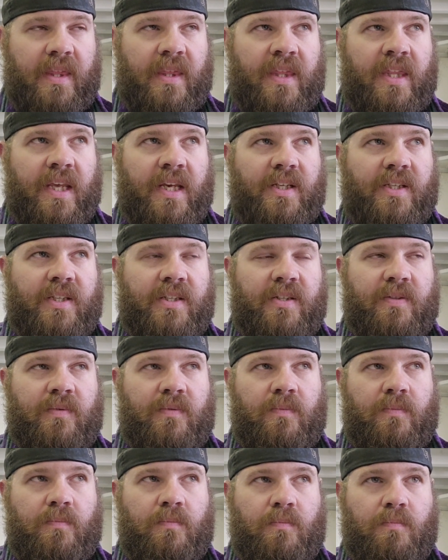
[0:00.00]
this
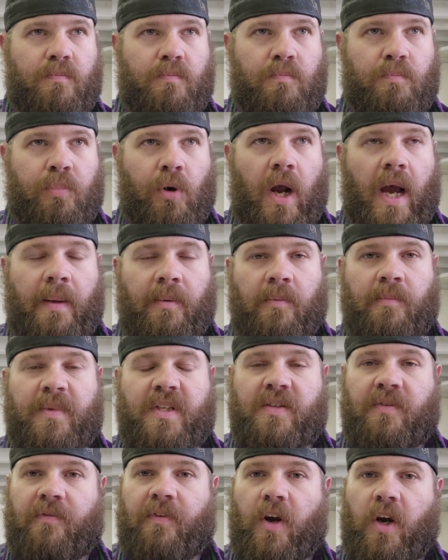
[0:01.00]
problem
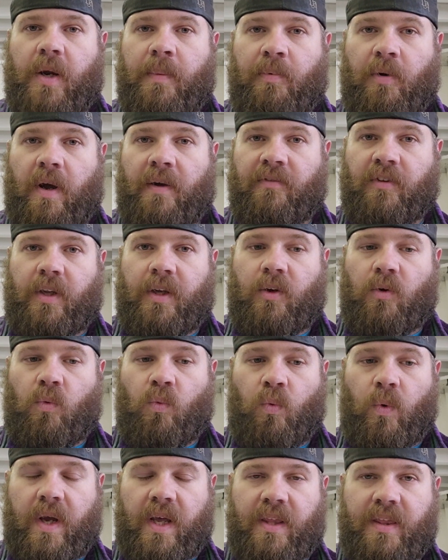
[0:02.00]
is very prevalent
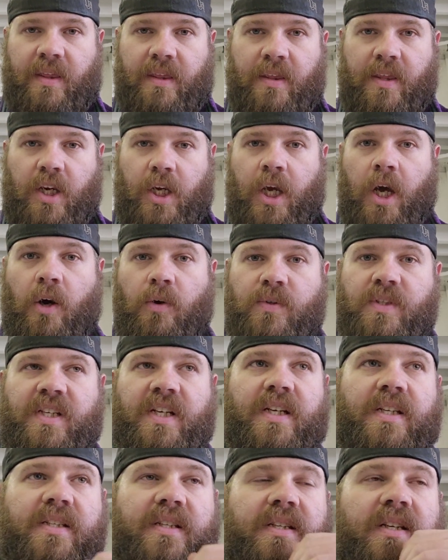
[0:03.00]
with the
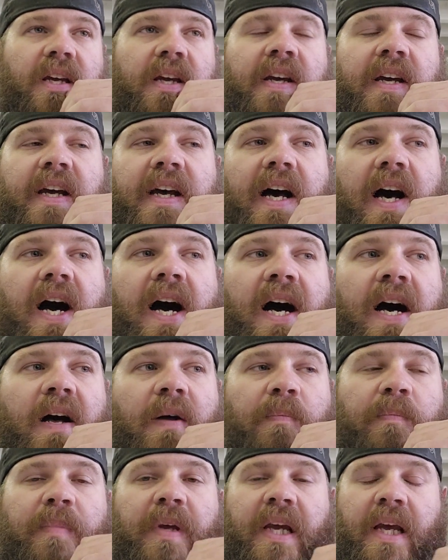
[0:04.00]
cozies.
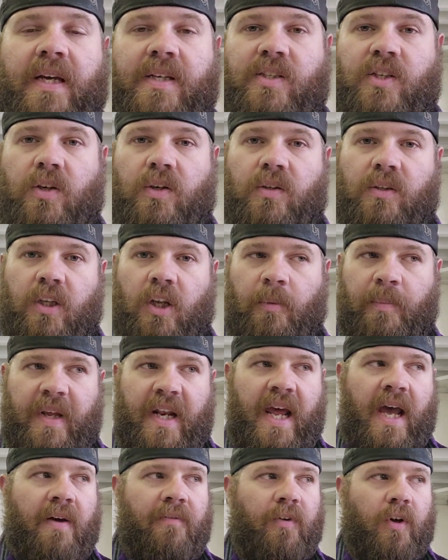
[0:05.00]
Because they're a little bit
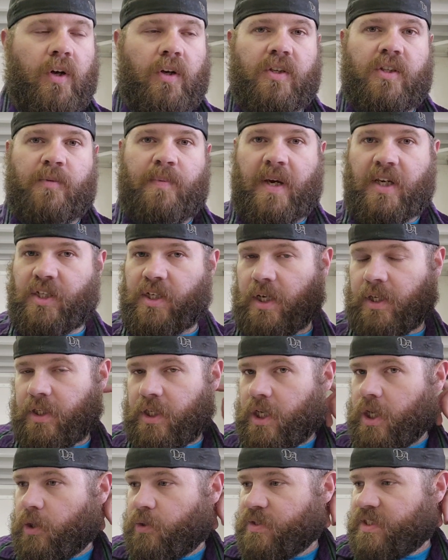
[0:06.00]
heavier, especially on
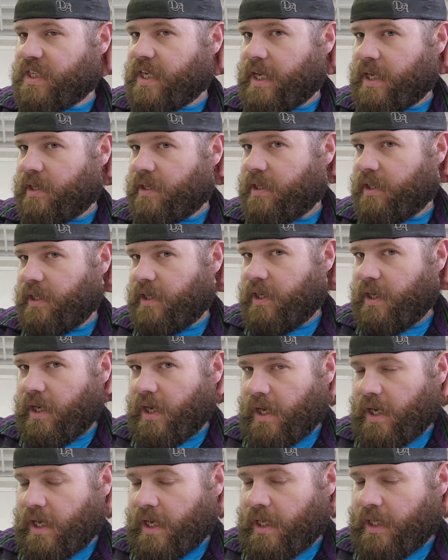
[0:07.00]
the nose end.
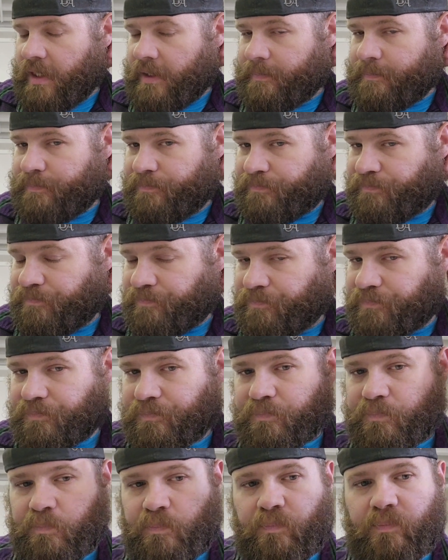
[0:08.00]

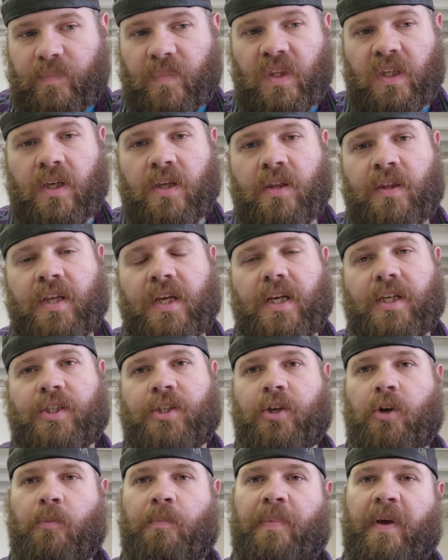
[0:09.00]
The
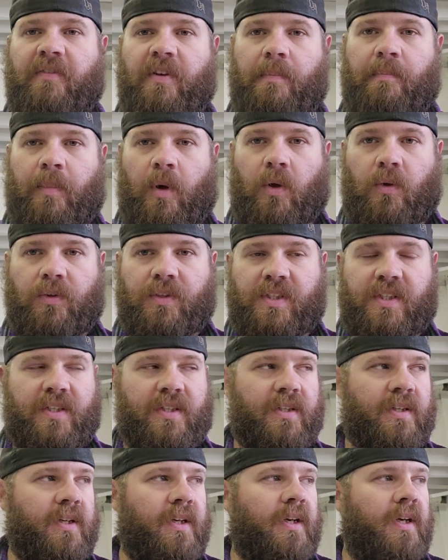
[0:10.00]
two pivot
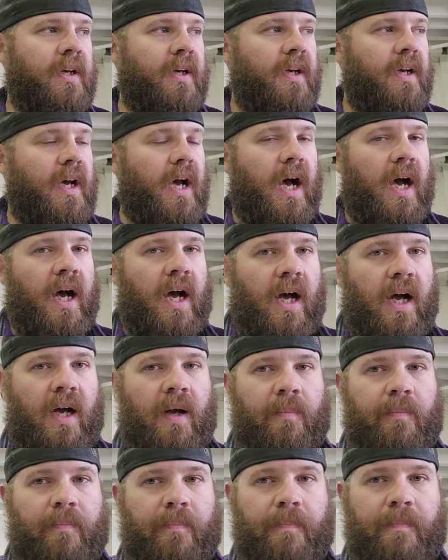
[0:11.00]
bolts
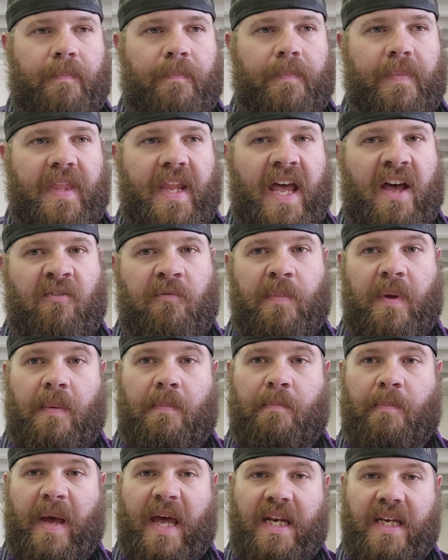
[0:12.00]
have
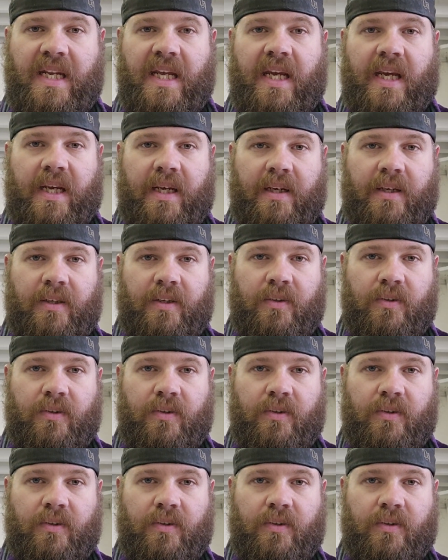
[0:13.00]
been bending